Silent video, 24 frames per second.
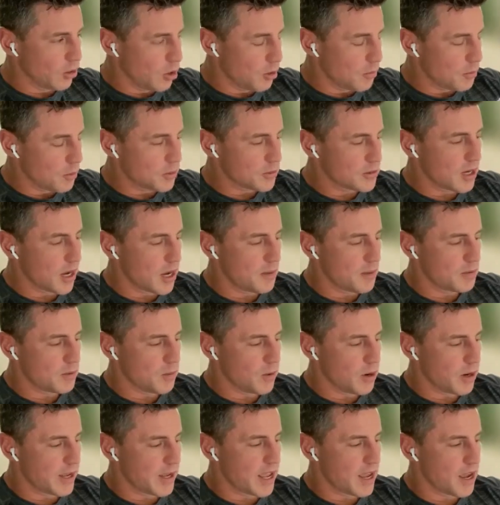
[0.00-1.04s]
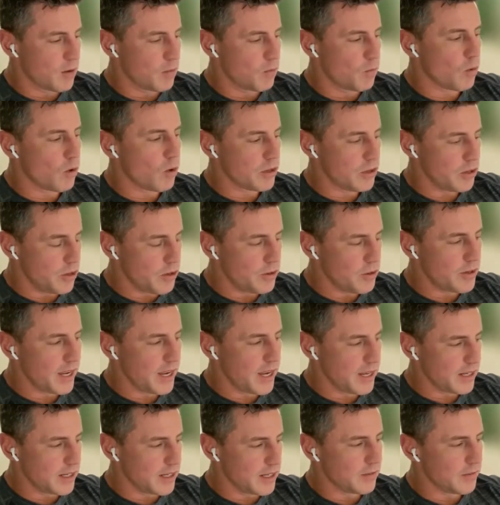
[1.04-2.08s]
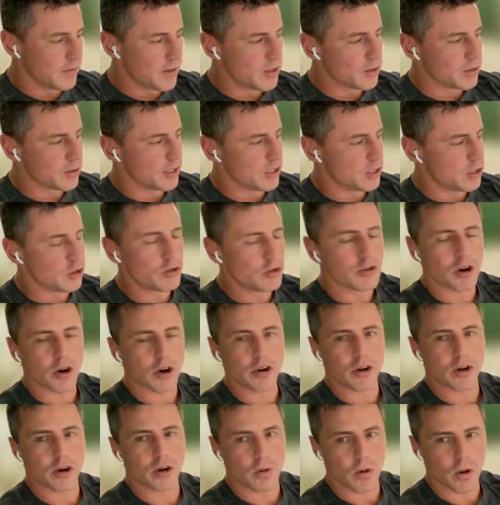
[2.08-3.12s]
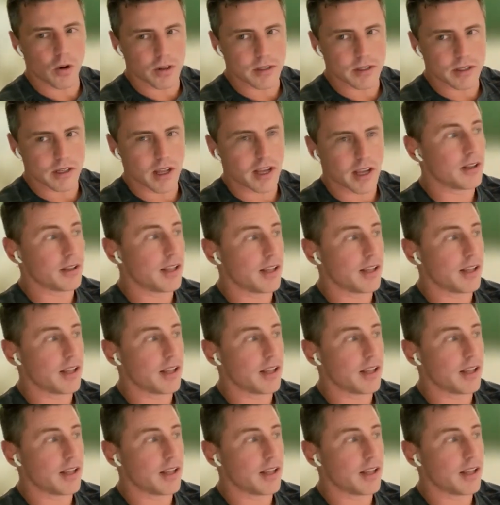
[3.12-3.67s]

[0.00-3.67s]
take me a lot more time to work out what you need individually to grow your quads.